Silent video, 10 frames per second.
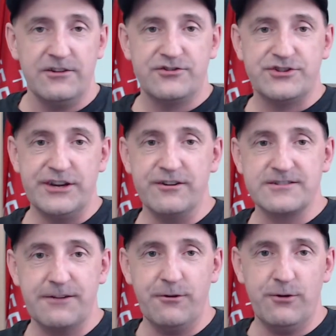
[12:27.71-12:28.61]
cheers,
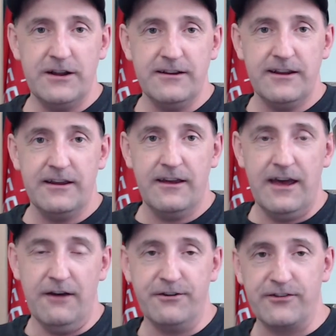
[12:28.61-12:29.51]
everyone.
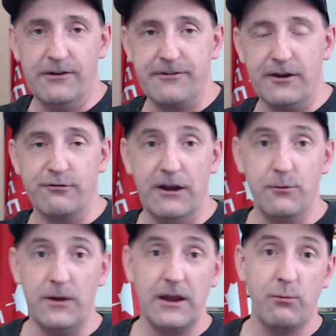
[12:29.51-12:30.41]
Have yourself a great
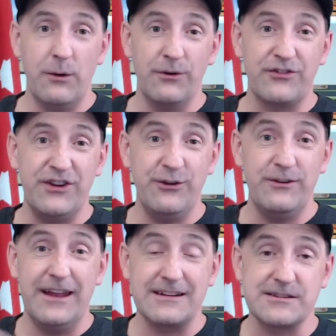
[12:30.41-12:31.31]
week. We will see you
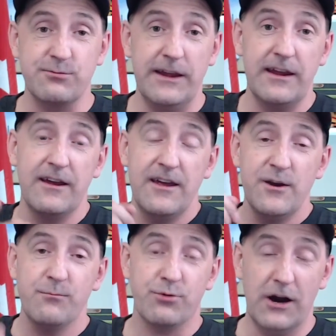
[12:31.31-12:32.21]
next week
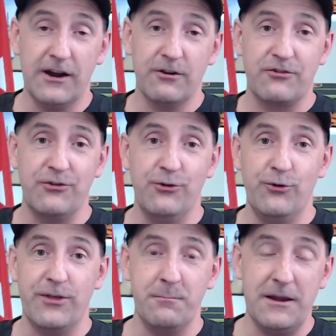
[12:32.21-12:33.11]
prior
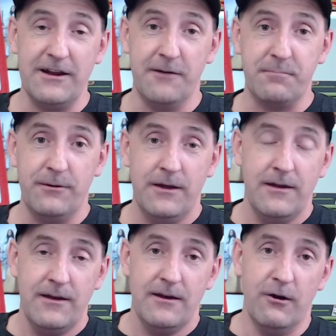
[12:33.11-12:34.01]
to the meetup
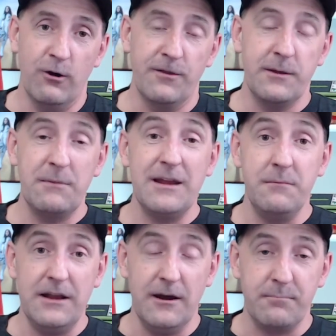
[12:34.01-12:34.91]
or the mini
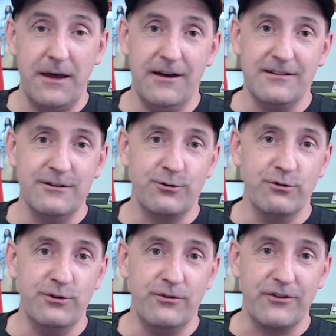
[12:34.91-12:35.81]
meetup at
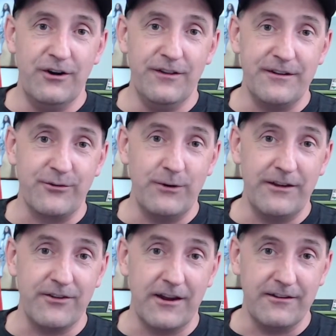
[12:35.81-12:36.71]
Local News on the
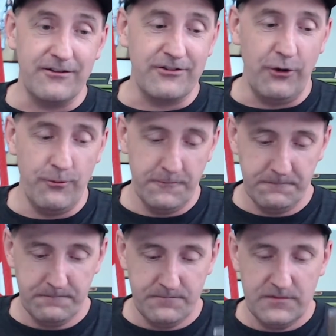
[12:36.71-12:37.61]
22nd. So,
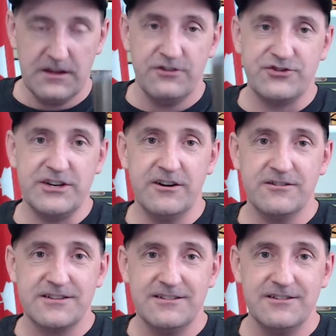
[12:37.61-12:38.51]

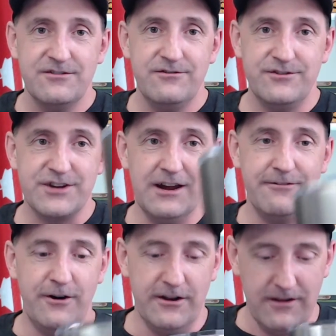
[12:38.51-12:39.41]
cheers and chive
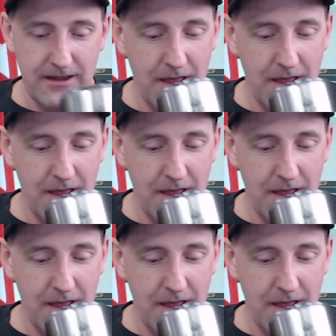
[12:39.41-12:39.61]
on.